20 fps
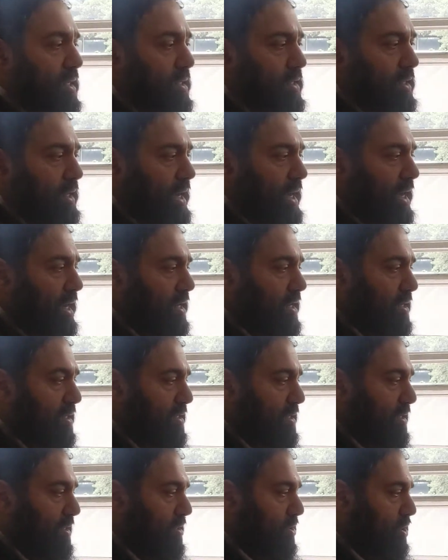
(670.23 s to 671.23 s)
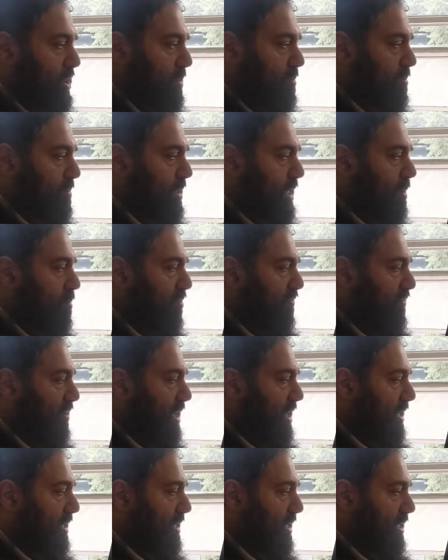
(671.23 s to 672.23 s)
the name of
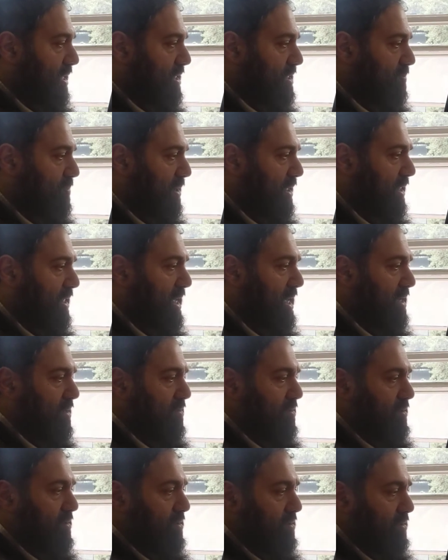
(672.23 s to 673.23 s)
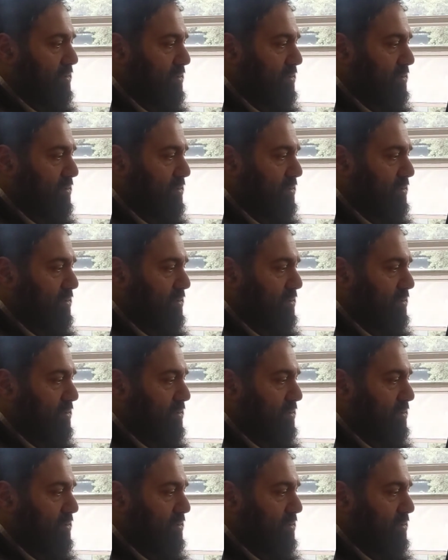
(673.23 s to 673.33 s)
Ekeh spelled out.